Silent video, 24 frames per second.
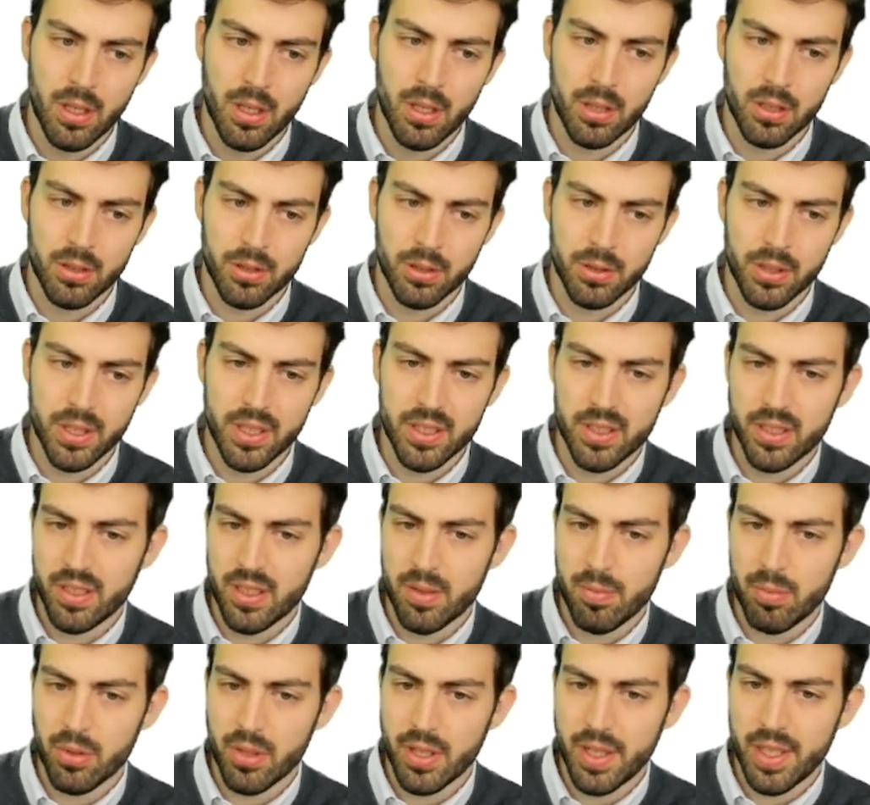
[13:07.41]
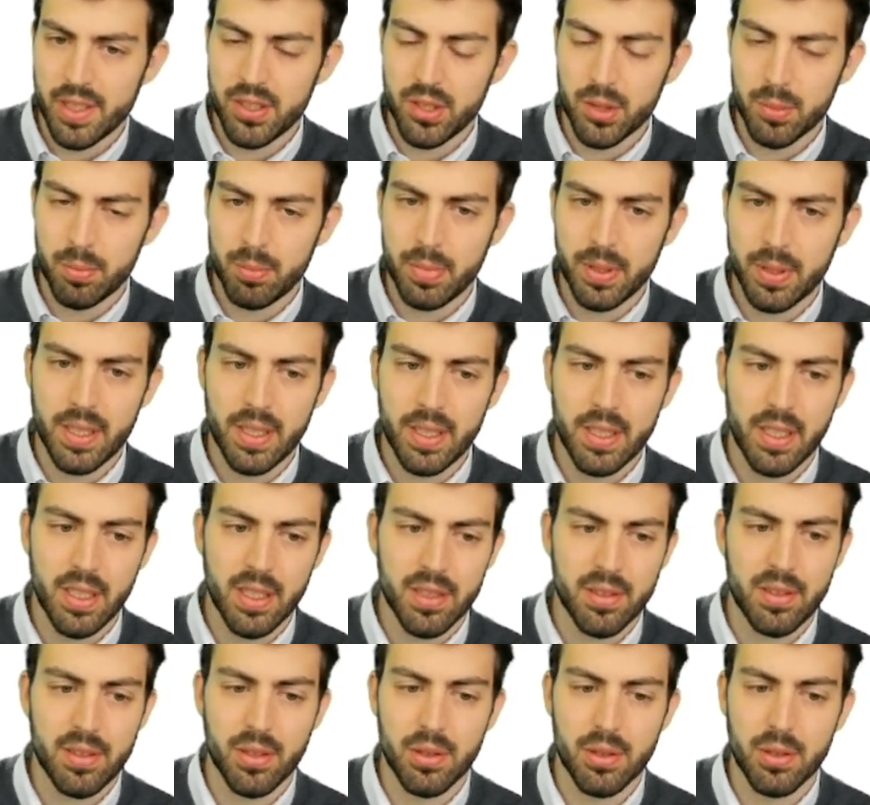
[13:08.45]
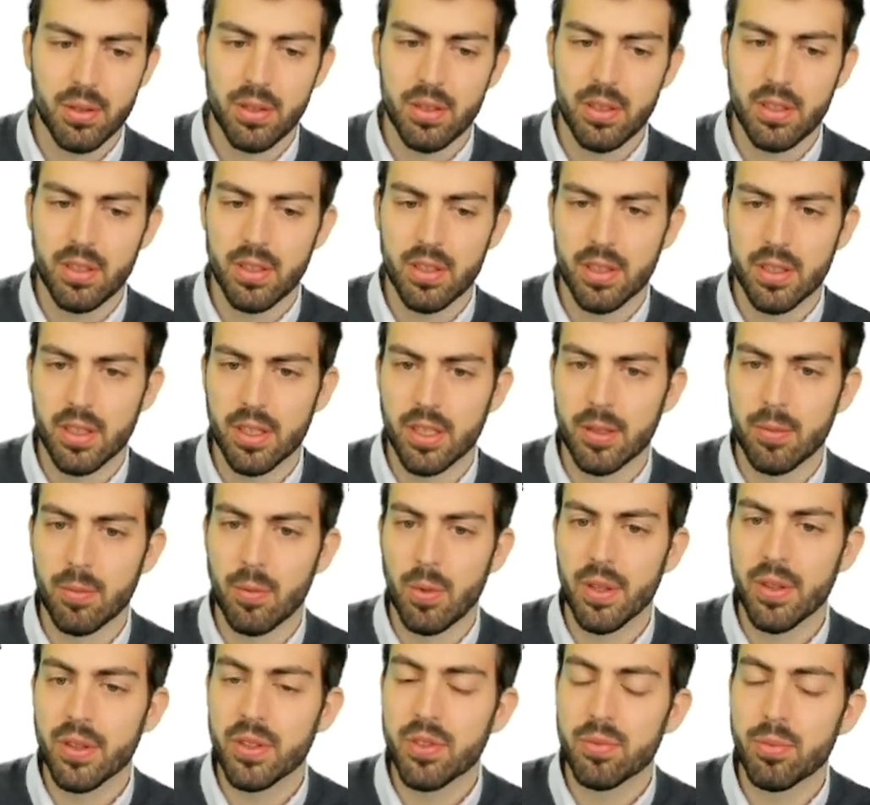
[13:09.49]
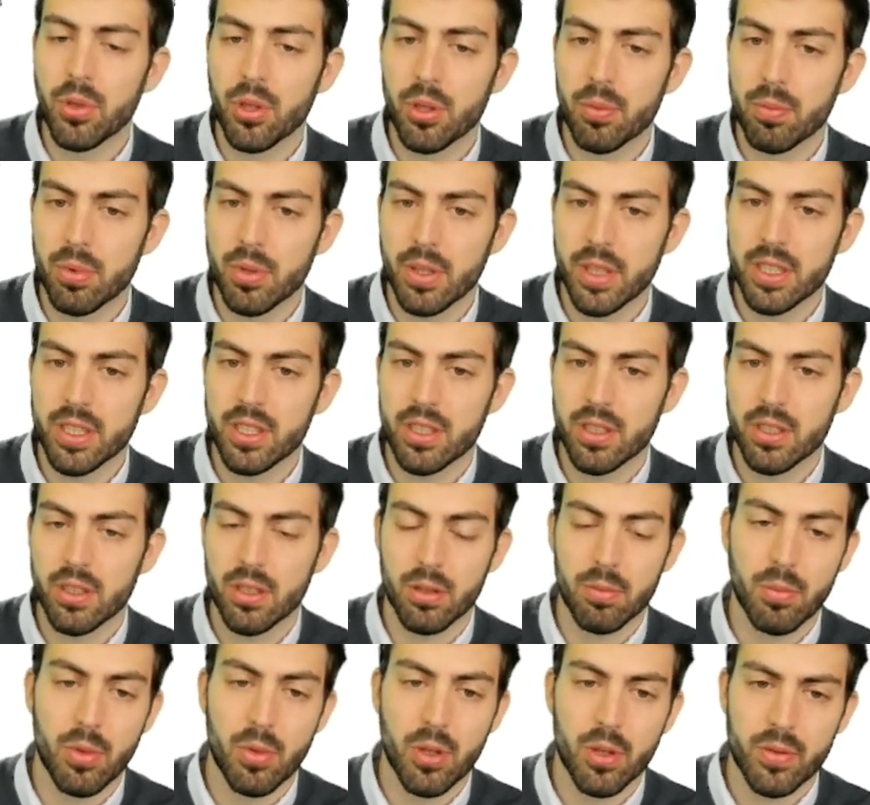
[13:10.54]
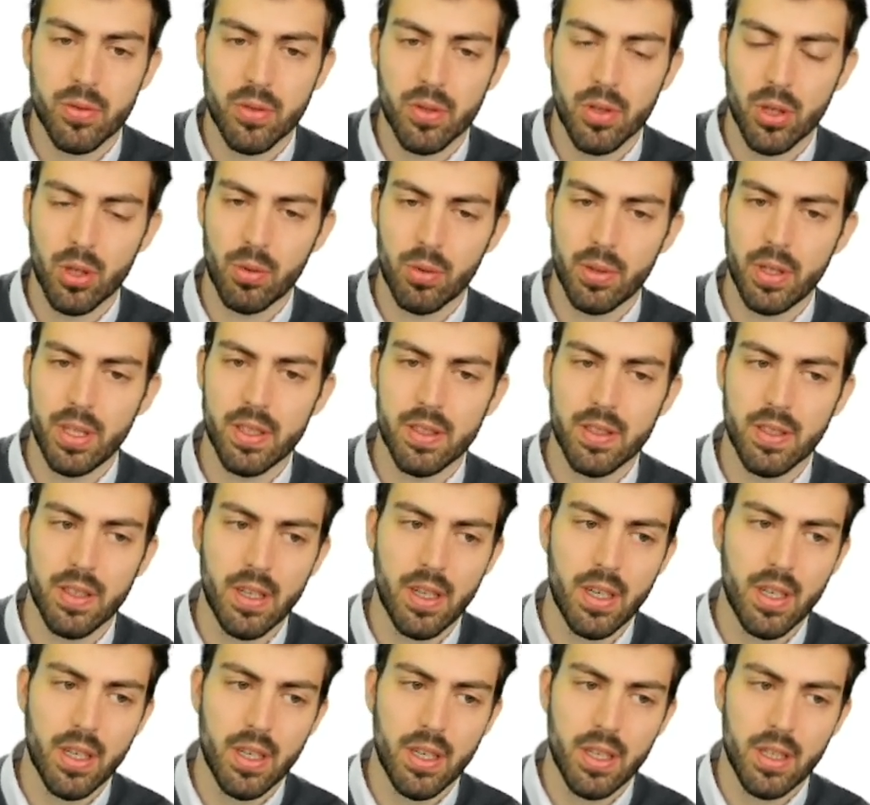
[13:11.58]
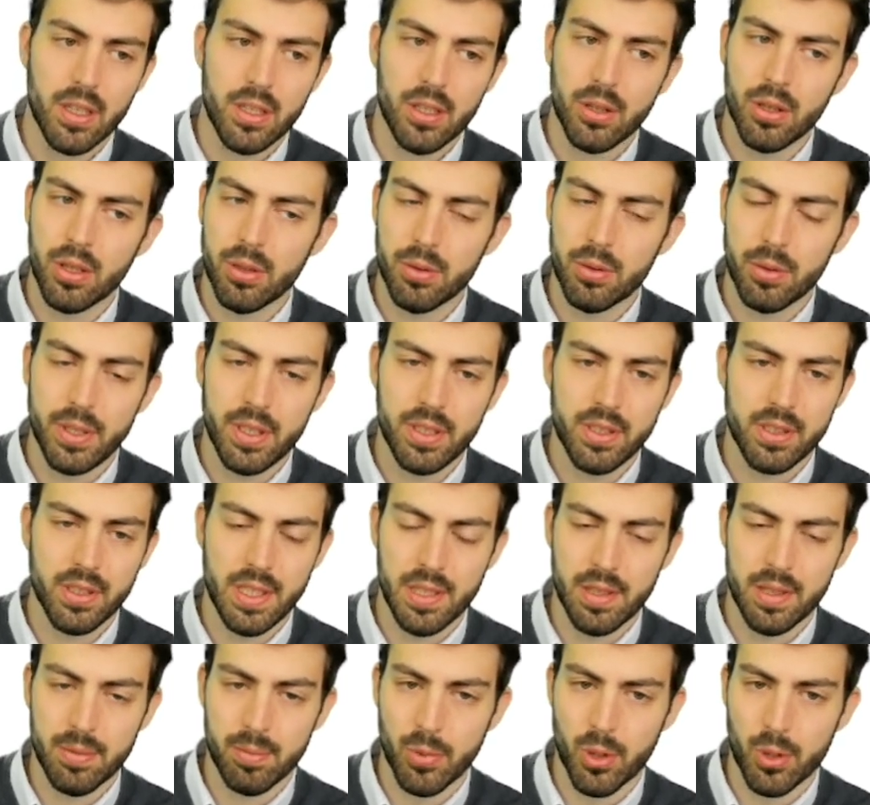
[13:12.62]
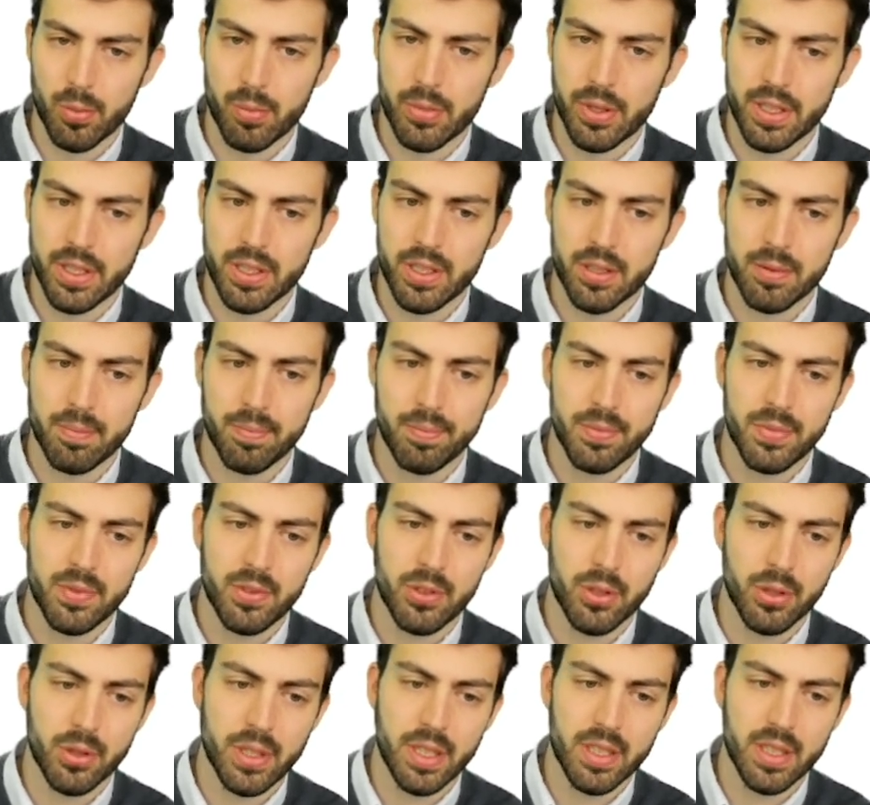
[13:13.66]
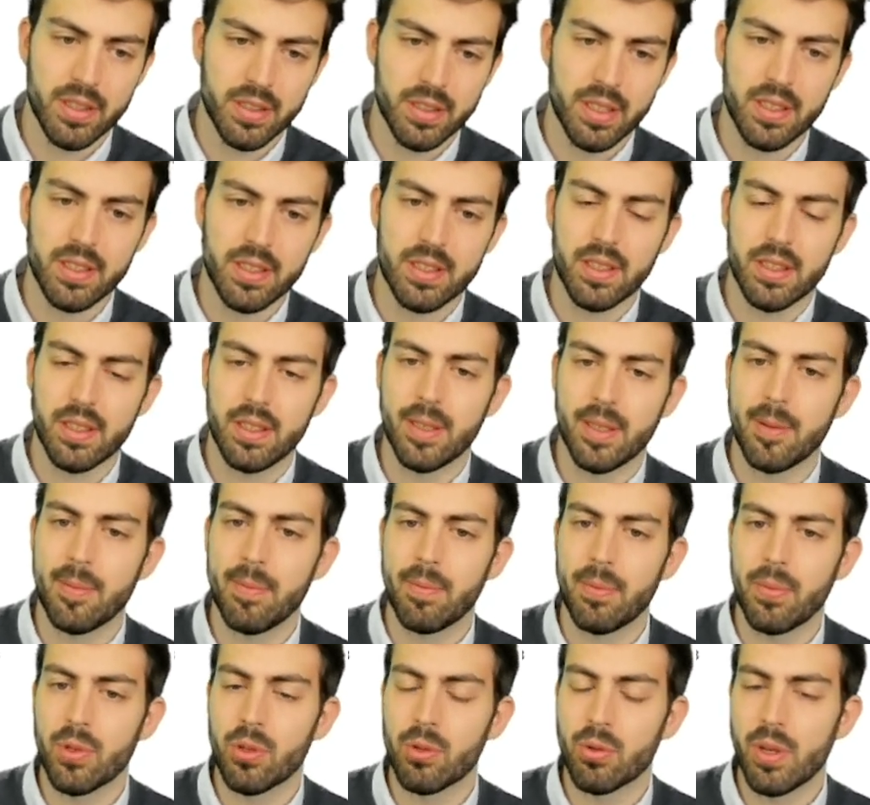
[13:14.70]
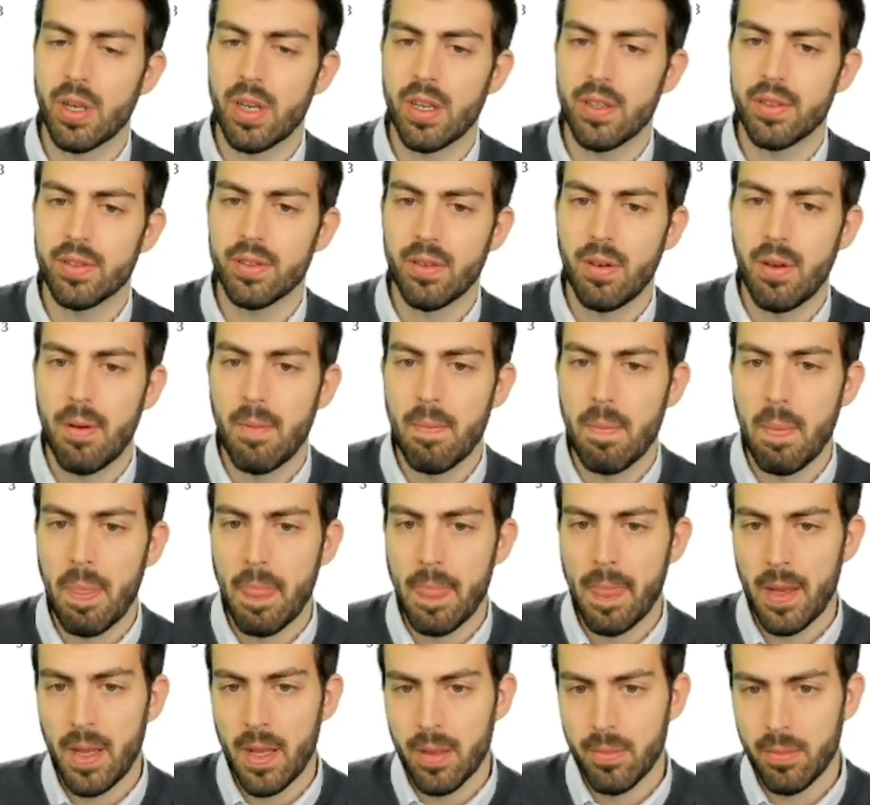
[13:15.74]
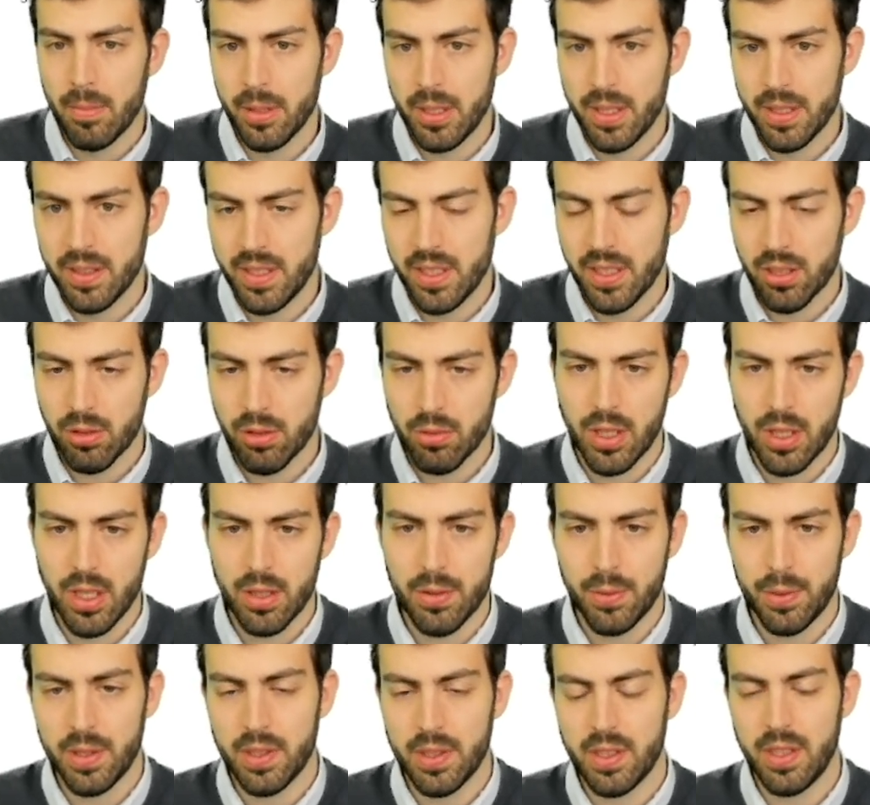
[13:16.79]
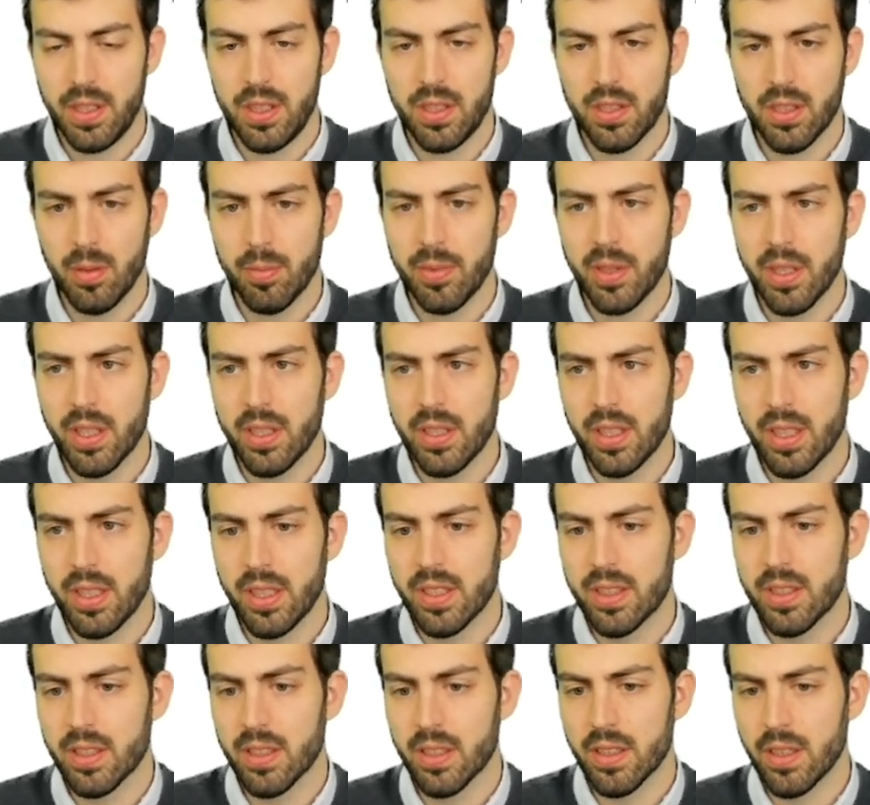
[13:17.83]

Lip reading: So this is the price you pay if you want more pressure or more flow rate. You always need more pressure. So that's this graph. But in this graph, we see something that is